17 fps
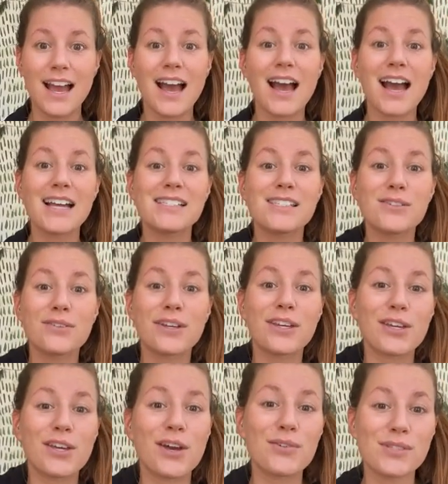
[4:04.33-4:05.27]
I still
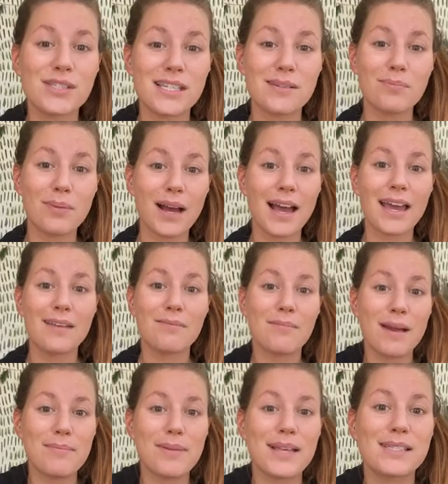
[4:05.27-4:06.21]
get ghosted by
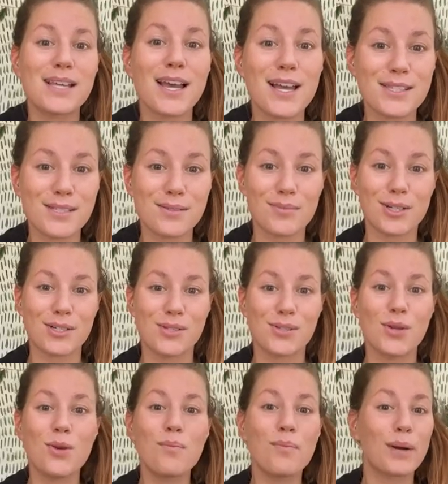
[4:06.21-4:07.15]
my best
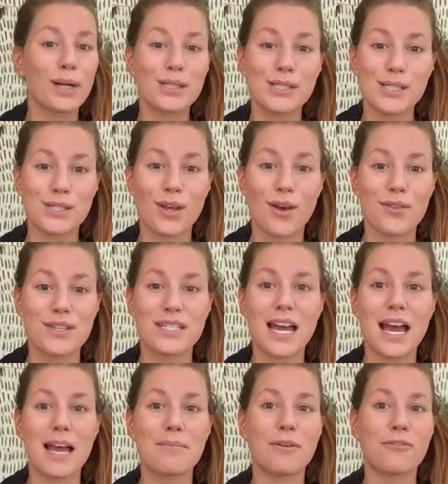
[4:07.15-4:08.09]
customers who purchase all the time,